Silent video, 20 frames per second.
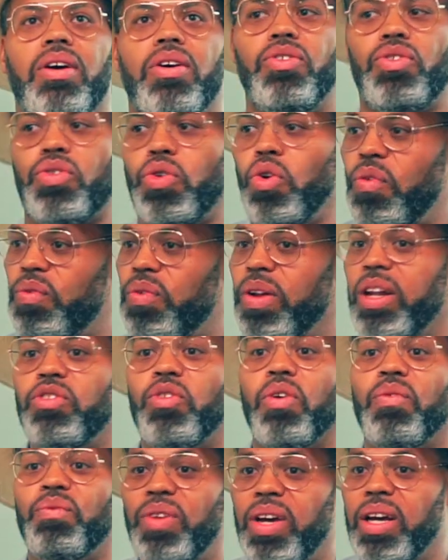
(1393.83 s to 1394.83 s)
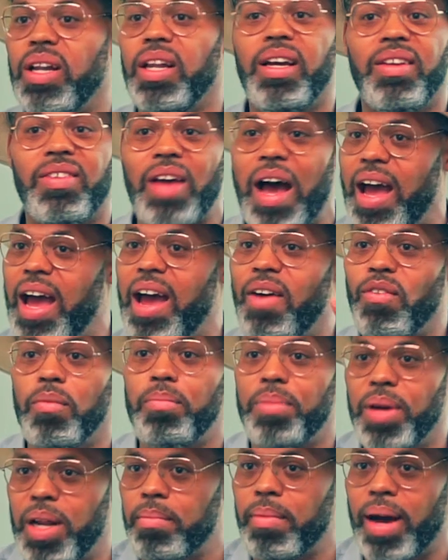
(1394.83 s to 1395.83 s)
truthful, as revealing as I've ever
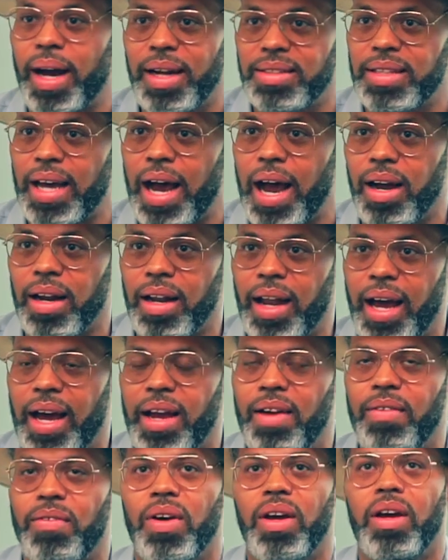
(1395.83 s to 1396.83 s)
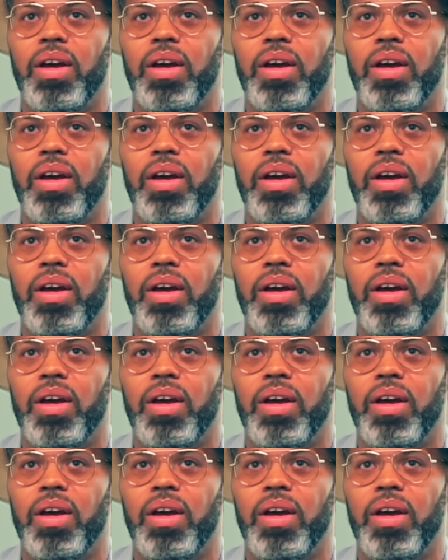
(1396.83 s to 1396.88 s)
been in my entire life.